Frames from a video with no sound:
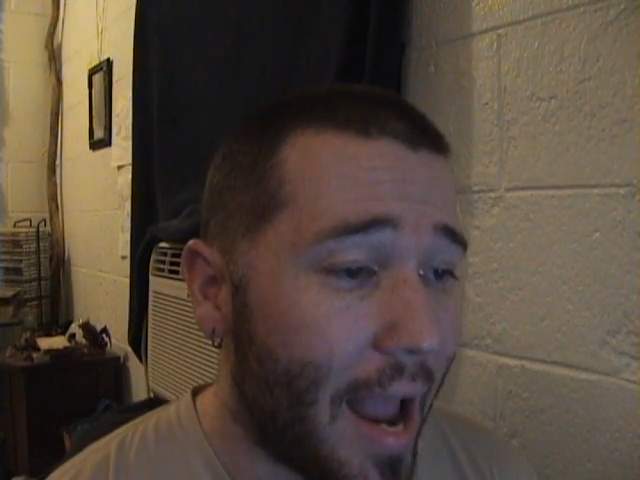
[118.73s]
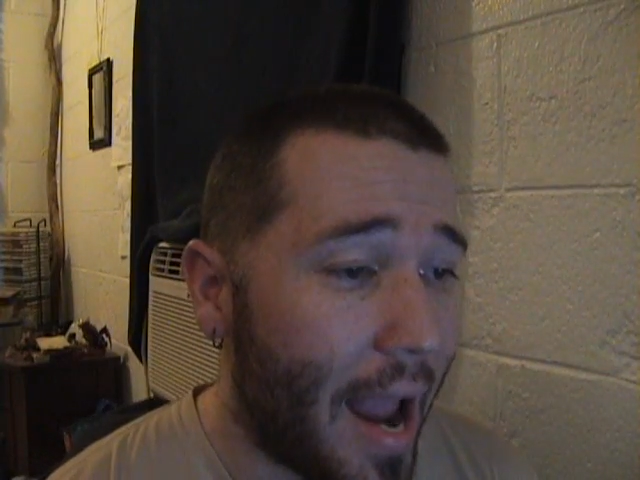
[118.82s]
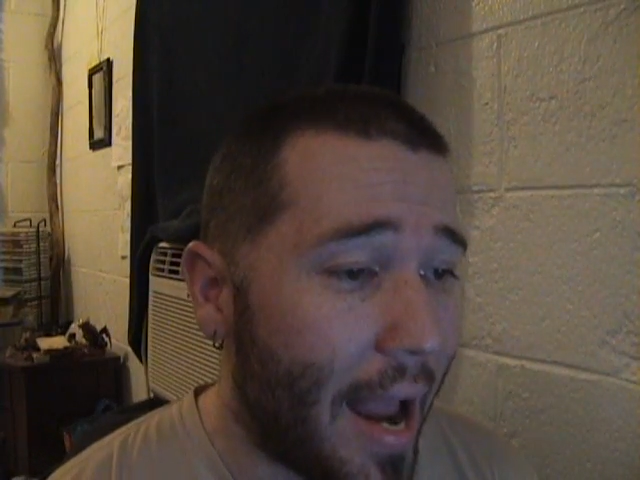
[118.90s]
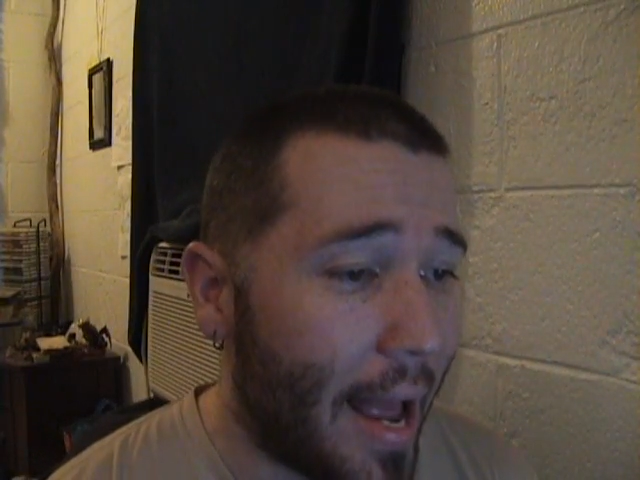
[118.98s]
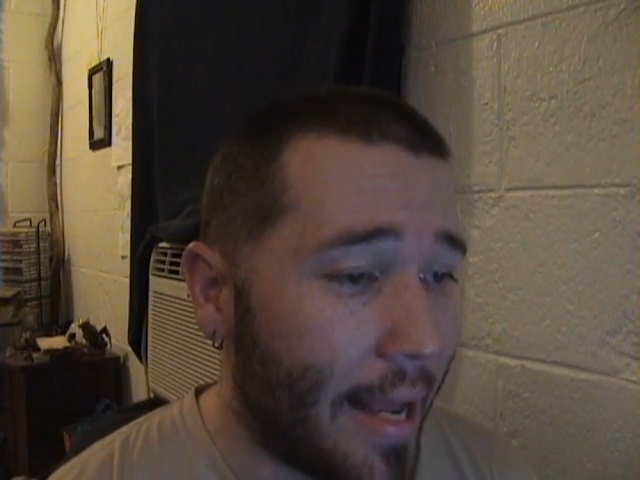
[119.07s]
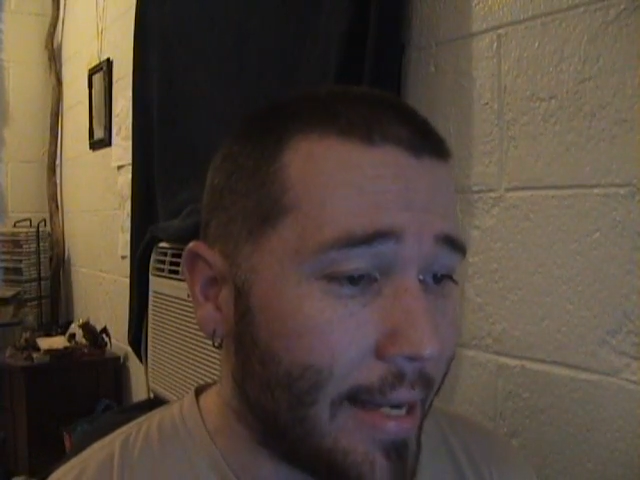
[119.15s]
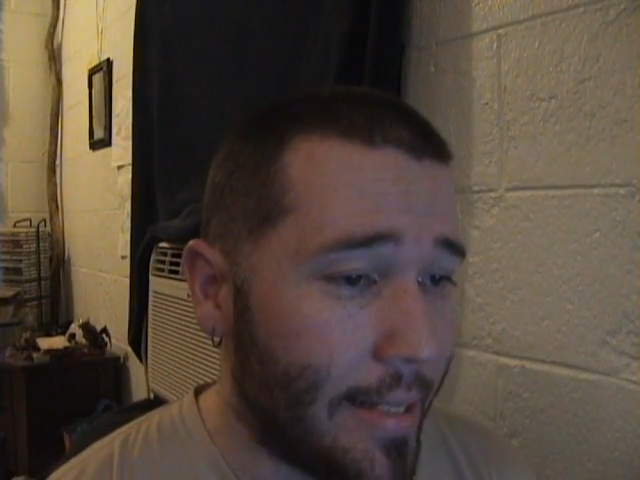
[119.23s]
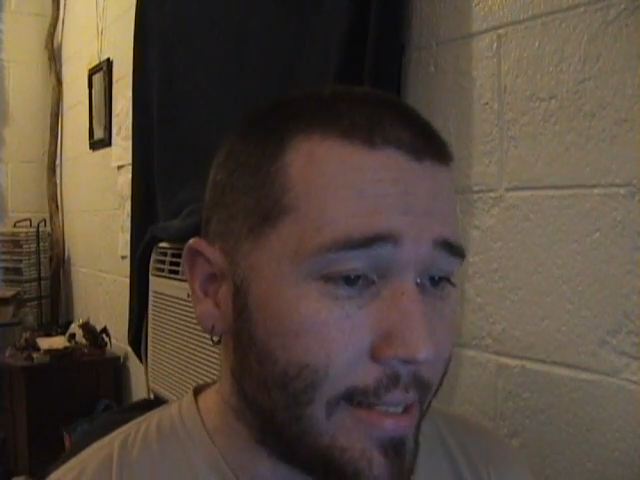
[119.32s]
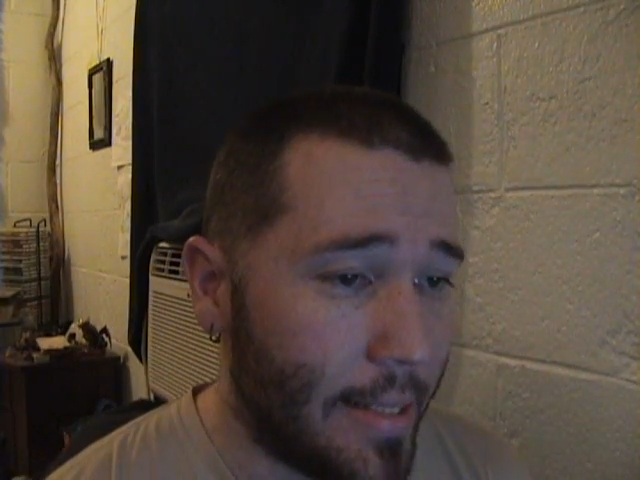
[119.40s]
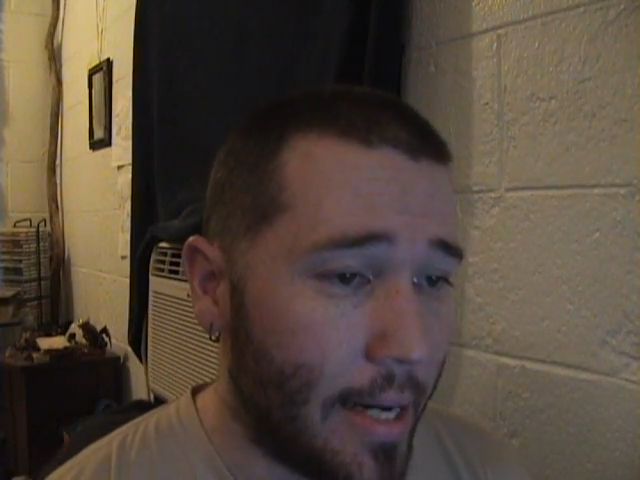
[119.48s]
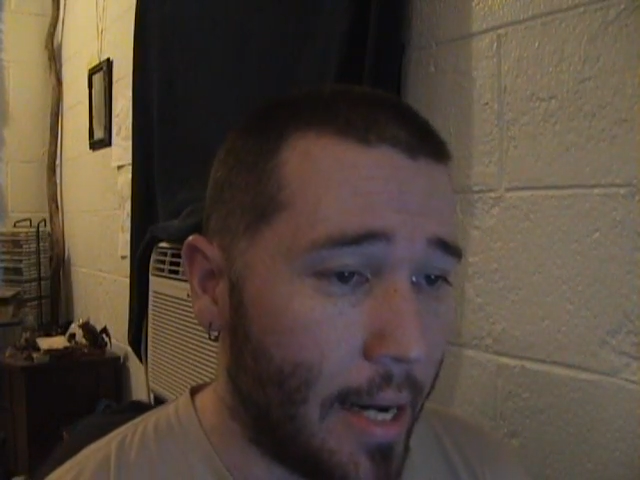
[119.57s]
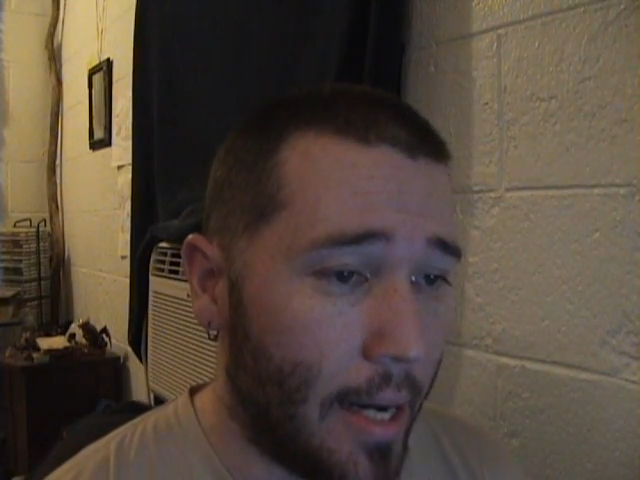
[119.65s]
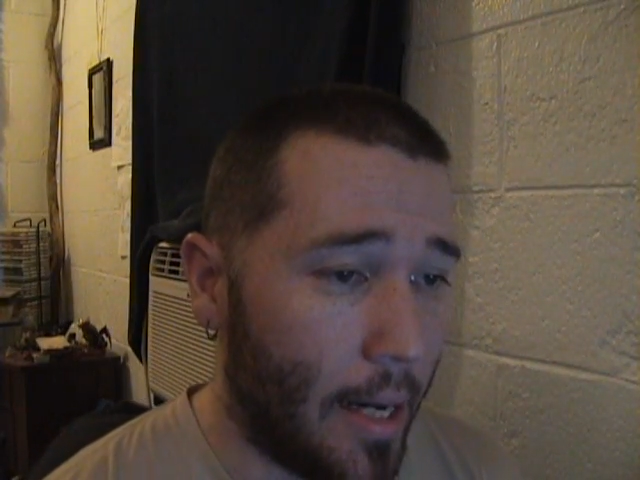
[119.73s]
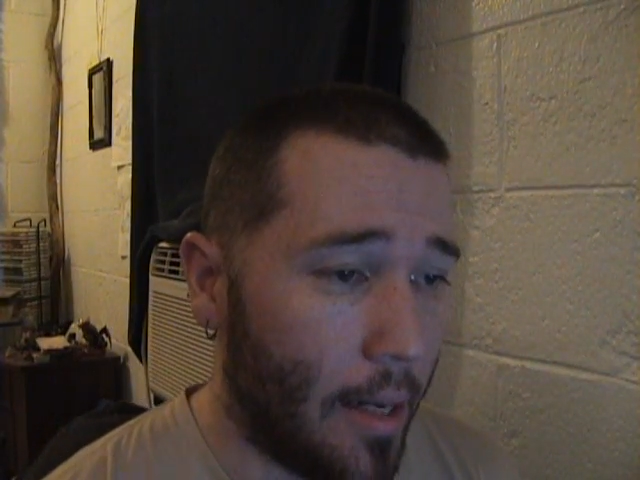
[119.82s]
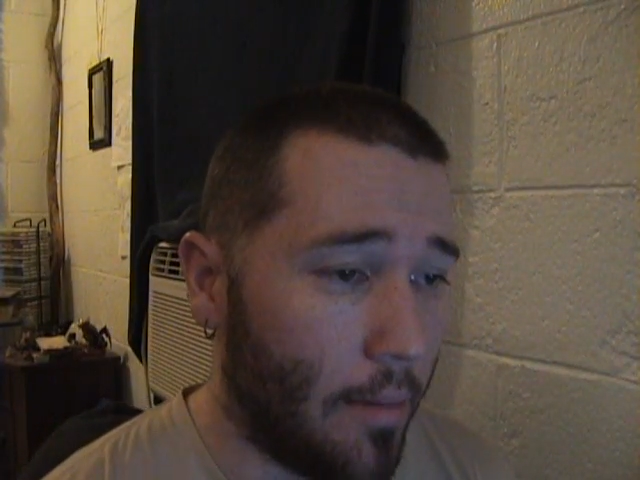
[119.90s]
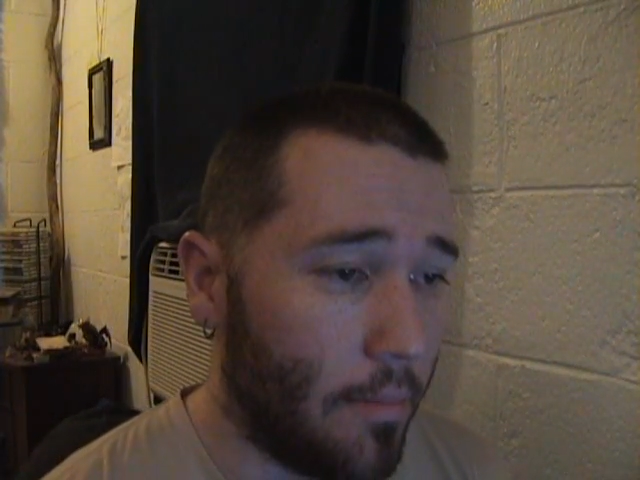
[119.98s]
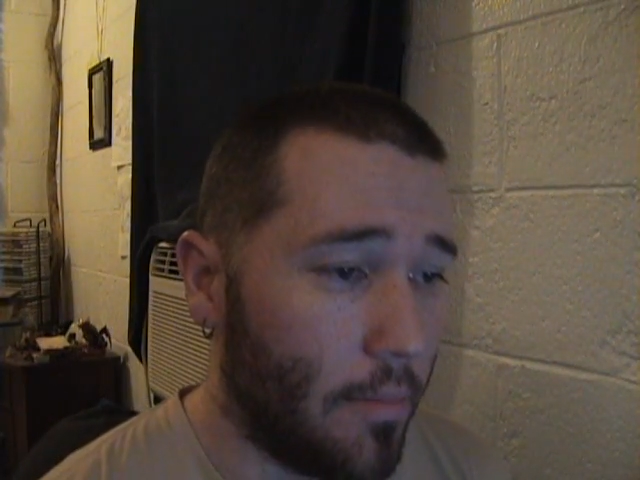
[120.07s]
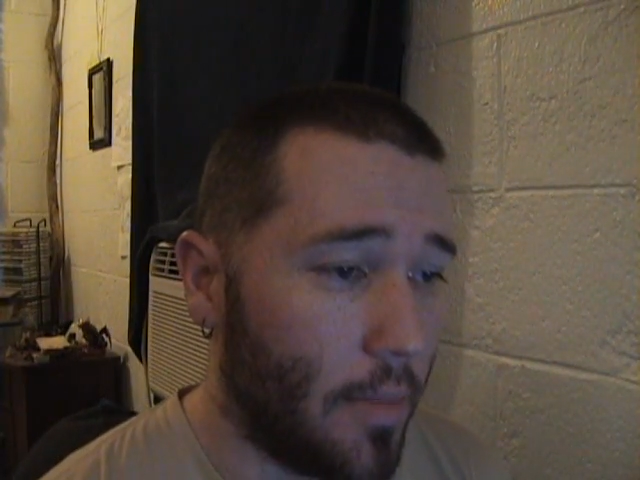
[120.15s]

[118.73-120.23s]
and uh,